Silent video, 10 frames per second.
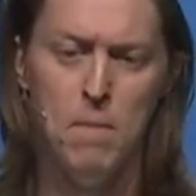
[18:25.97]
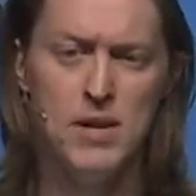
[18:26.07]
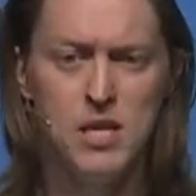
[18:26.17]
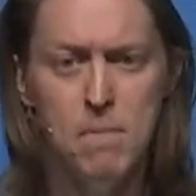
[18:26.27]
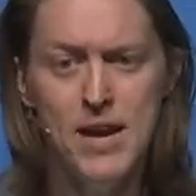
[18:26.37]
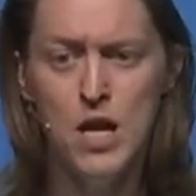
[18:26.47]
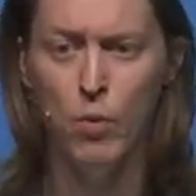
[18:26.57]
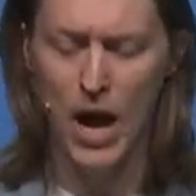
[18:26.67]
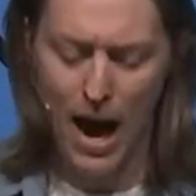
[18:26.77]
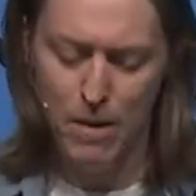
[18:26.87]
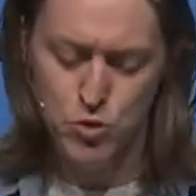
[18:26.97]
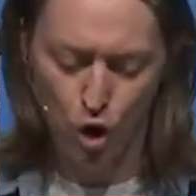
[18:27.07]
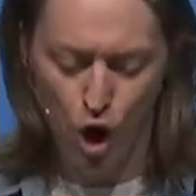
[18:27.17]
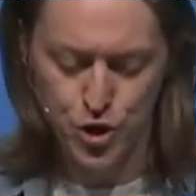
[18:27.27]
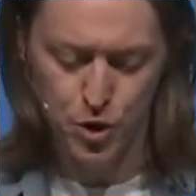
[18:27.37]
But to me, what I'm
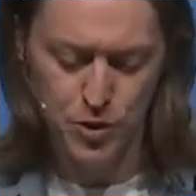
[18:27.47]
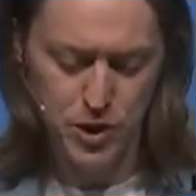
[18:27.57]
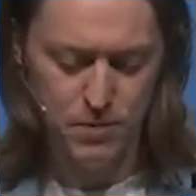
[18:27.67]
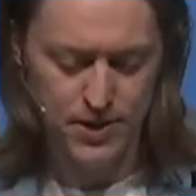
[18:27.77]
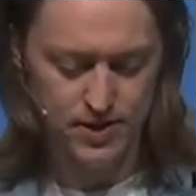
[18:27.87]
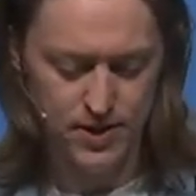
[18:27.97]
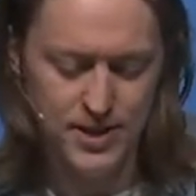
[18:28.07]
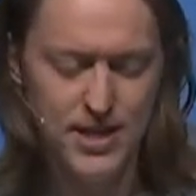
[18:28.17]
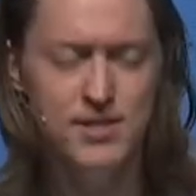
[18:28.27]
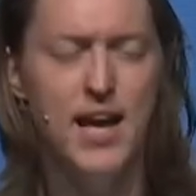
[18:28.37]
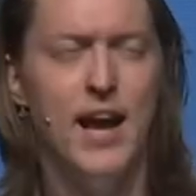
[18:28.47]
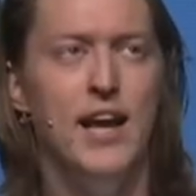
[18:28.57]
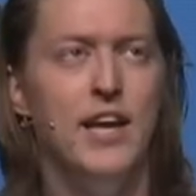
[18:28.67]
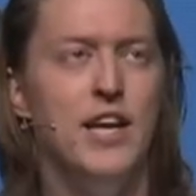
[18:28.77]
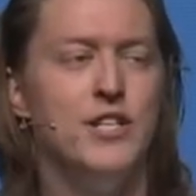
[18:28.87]
drawn to in these pieces is
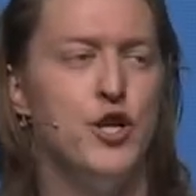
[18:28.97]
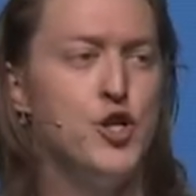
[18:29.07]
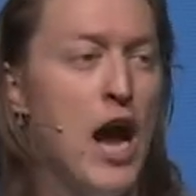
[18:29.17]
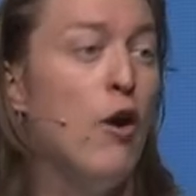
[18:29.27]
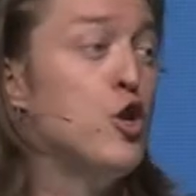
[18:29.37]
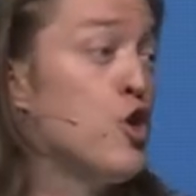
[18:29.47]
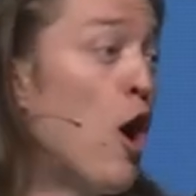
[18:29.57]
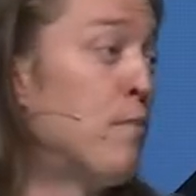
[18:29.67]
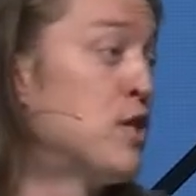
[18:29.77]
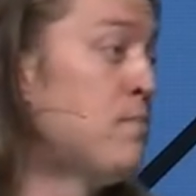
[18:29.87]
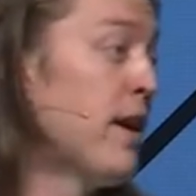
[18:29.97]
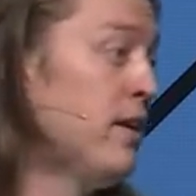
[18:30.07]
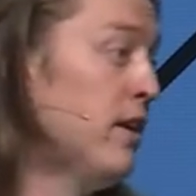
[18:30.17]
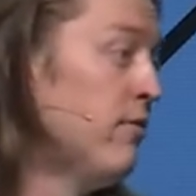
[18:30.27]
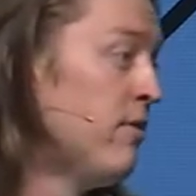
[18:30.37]
that it is a challenge to our
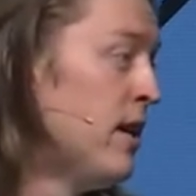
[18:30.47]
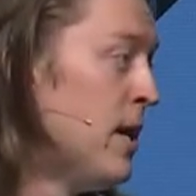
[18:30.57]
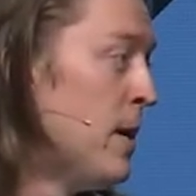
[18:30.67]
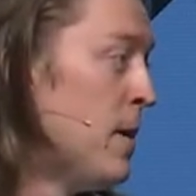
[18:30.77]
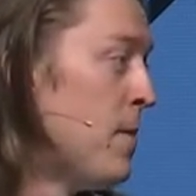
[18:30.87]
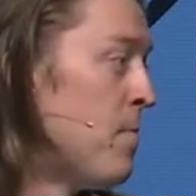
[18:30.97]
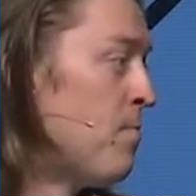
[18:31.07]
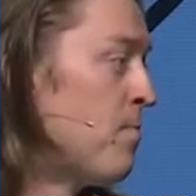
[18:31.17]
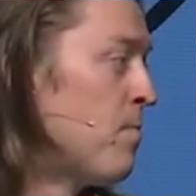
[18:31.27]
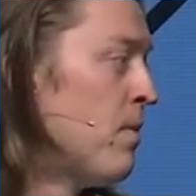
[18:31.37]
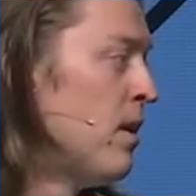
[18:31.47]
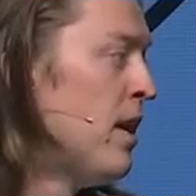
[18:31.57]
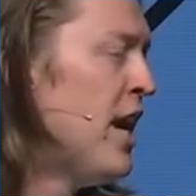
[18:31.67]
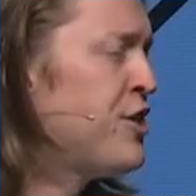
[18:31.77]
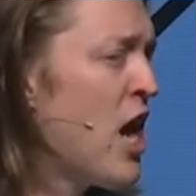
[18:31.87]
perspective.
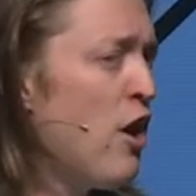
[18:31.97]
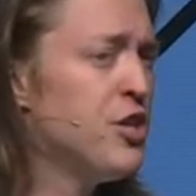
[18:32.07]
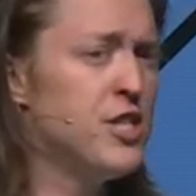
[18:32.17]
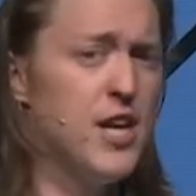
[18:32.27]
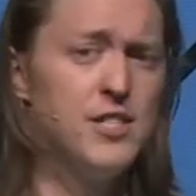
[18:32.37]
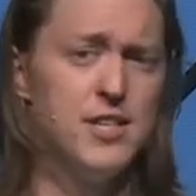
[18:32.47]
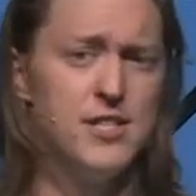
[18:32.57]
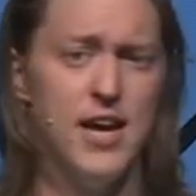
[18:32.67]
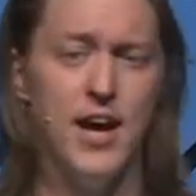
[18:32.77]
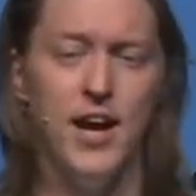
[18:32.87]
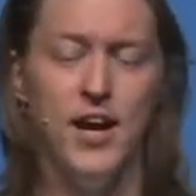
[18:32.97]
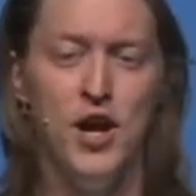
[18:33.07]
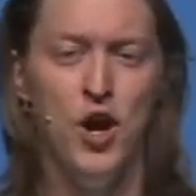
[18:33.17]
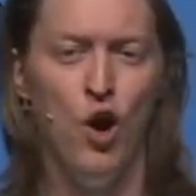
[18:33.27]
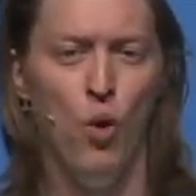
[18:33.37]
It challenges us to say,
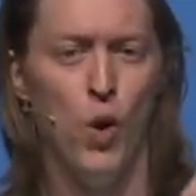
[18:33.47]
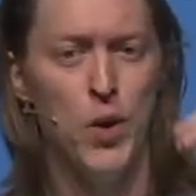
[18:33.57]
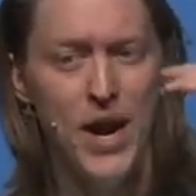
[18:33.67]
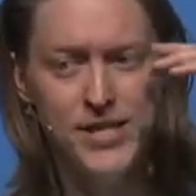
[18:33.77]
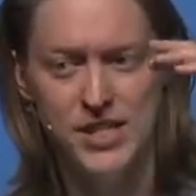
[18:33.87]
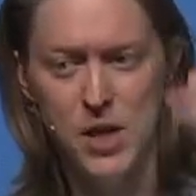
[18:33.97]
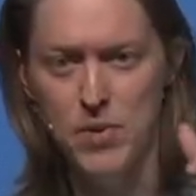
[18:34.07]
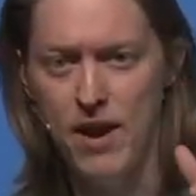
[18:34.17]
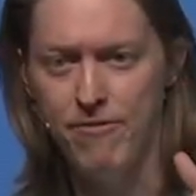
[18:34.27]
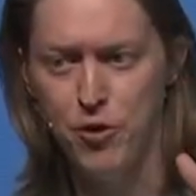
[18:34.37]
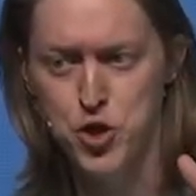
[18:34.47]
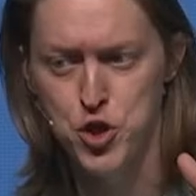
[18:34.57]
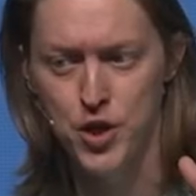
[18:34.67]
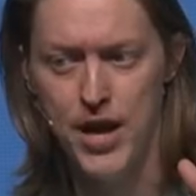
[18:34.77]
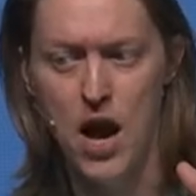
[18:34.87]
what do I see when I first
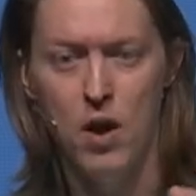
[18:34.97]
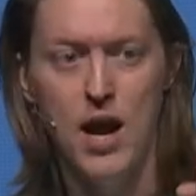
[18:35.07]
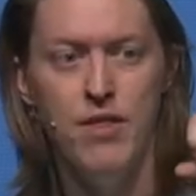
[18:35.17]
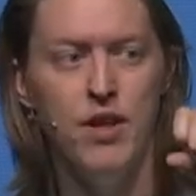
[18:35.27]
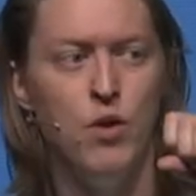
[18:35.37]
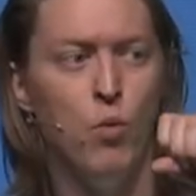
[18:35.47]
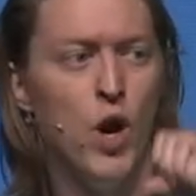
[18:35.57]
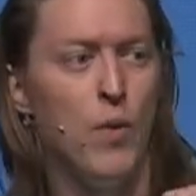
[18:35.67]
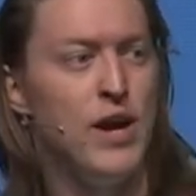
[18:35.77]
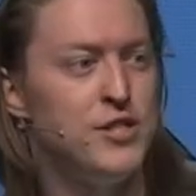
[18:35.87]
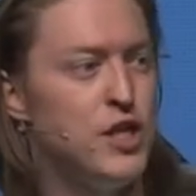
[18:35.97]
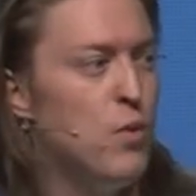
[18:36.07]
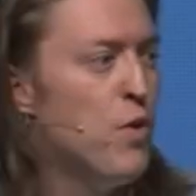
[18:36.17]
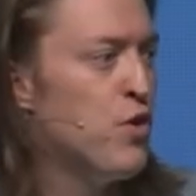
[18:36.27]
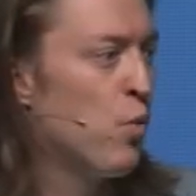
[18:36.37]
look out? And then what do I see
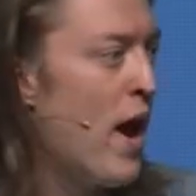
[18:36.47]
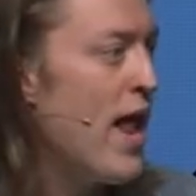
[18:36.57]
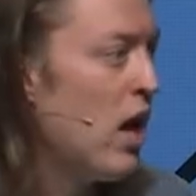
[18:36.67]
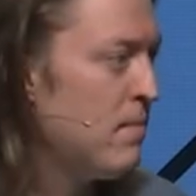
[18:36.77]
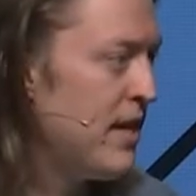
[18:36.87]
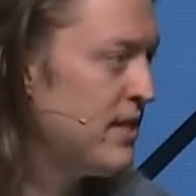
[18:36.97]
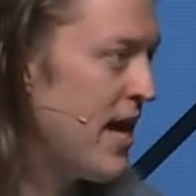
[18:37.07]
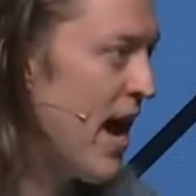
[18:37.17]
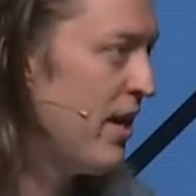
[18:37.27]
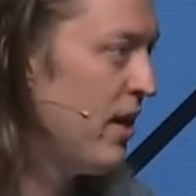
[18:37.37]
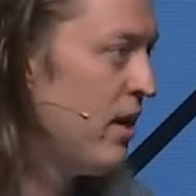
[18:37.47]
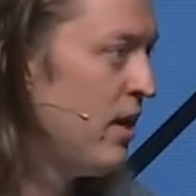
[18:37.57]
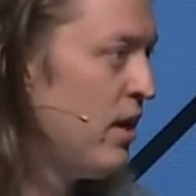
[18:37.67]
when the right element is added?